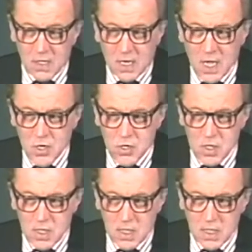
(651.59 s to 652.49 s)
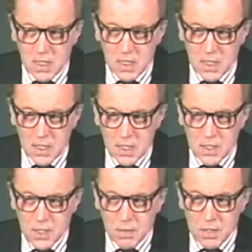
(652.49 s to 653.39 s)
occasion,
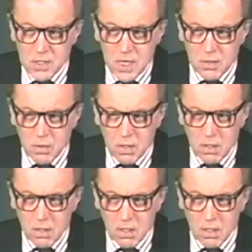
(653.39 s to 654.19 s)
someone said to her,